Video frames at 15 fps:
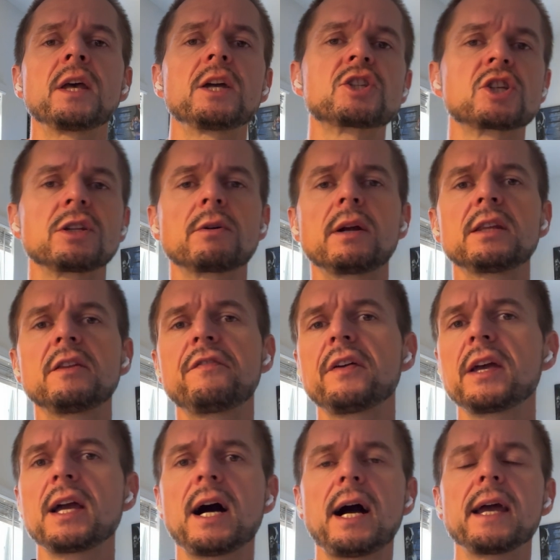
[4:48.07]
generative
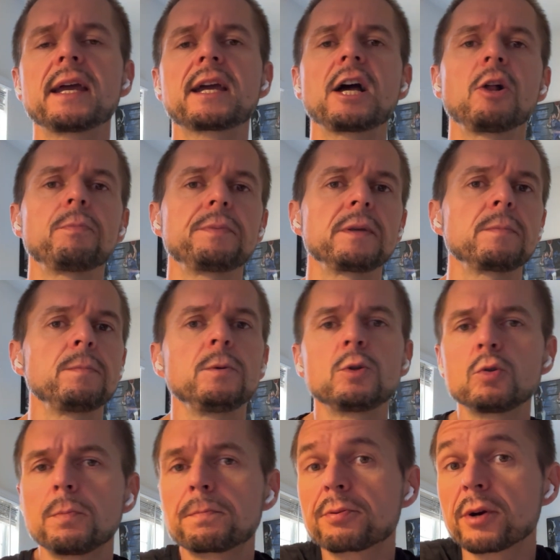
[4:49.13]
AI helping me
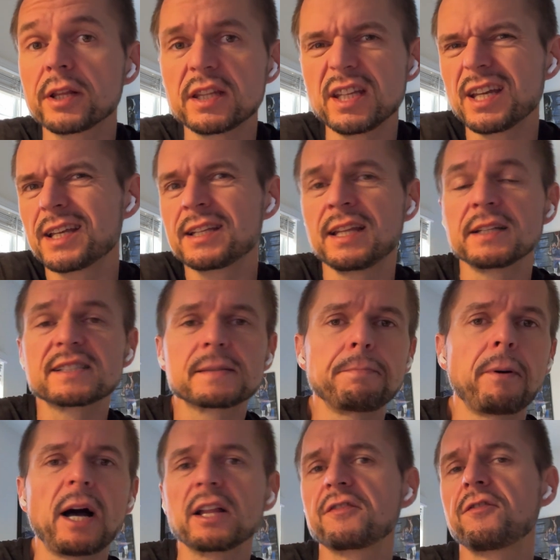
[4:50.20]
to predict the
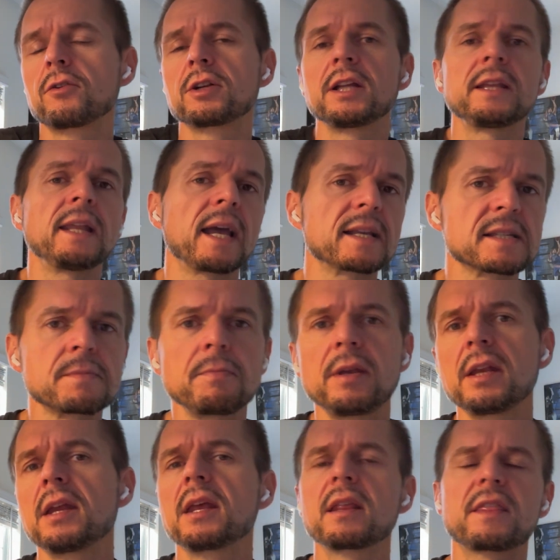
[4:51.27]
spot for the next
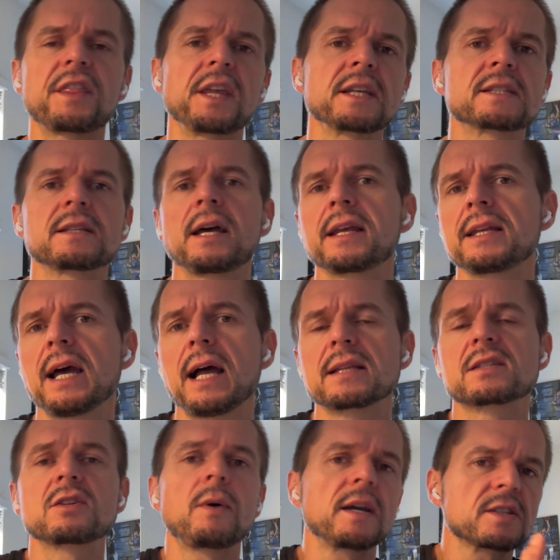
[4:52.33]
meeting, things like
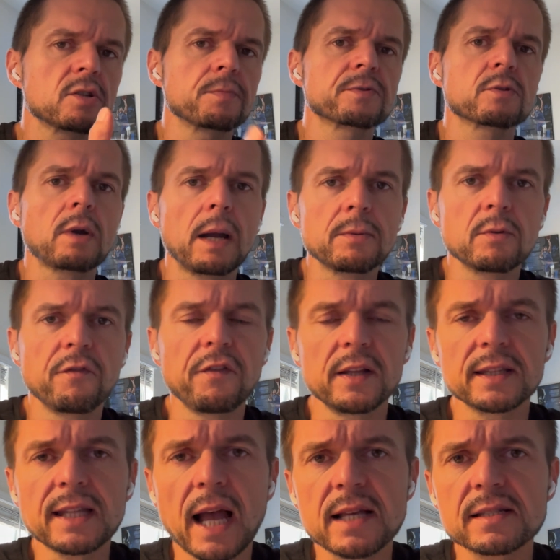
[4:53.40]
that. So I subscribe to
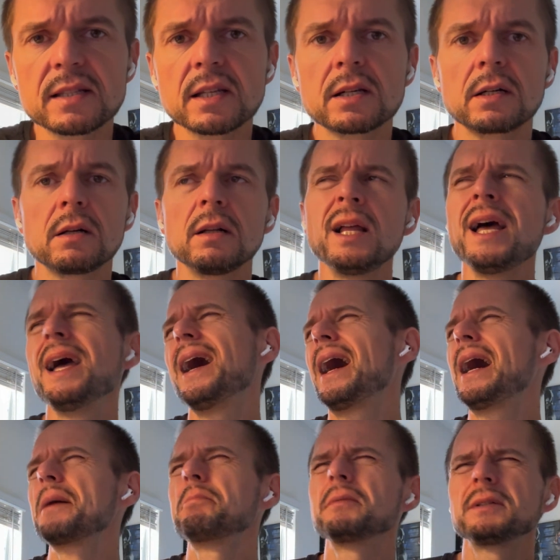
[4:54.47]
Fantastical.
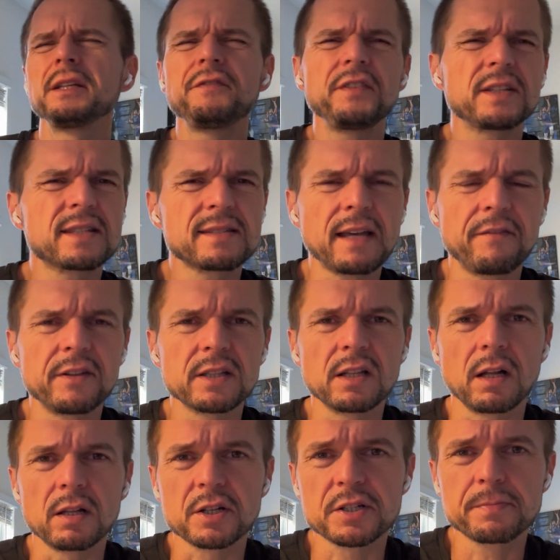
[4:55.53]
I believe it's
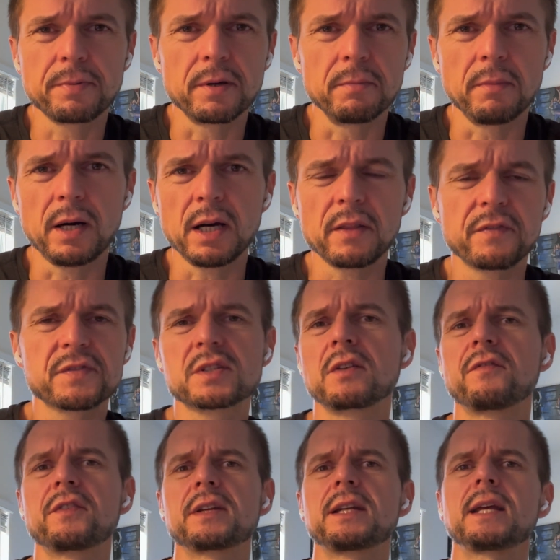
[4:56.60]
$7 per month,
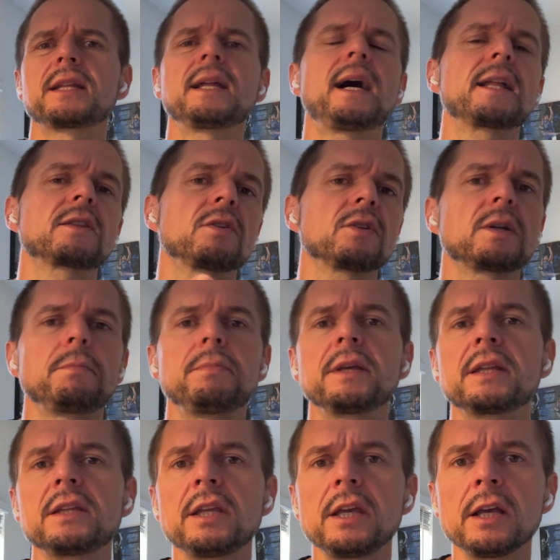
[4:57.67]
something like that, not a
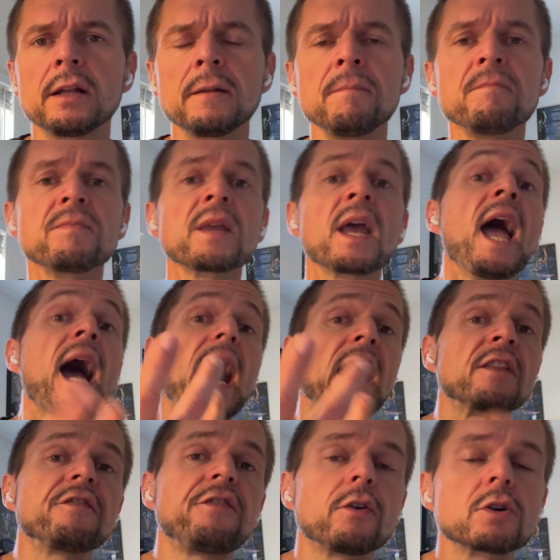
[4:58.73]
big deal.
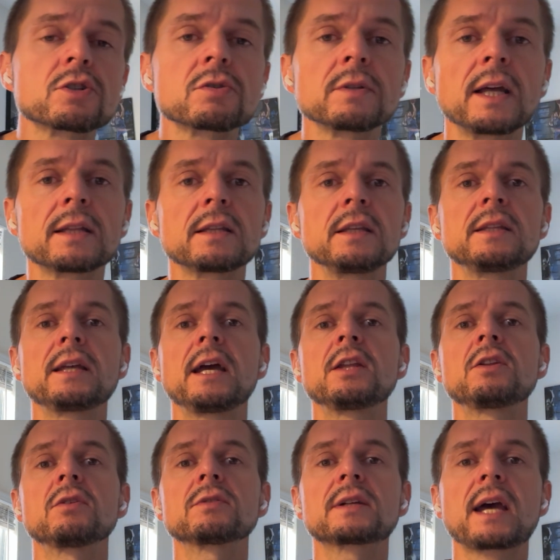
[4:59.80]
Unfortunately,
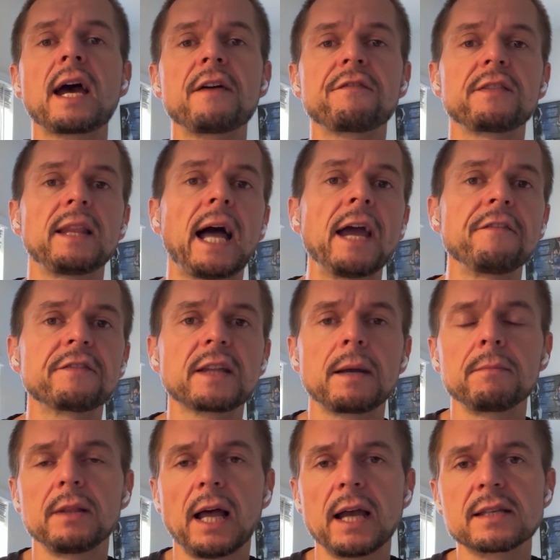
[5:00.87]
they don't have
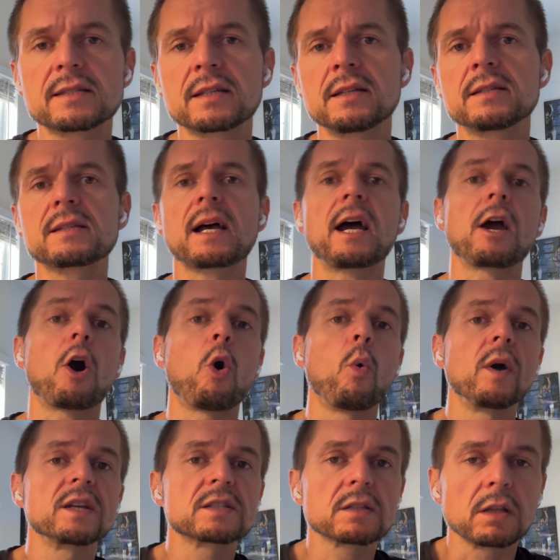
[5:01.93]
lifetime license. I
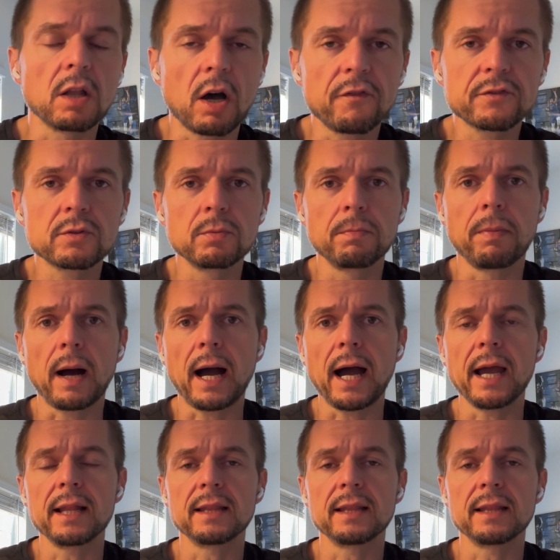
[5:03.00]
always love to buy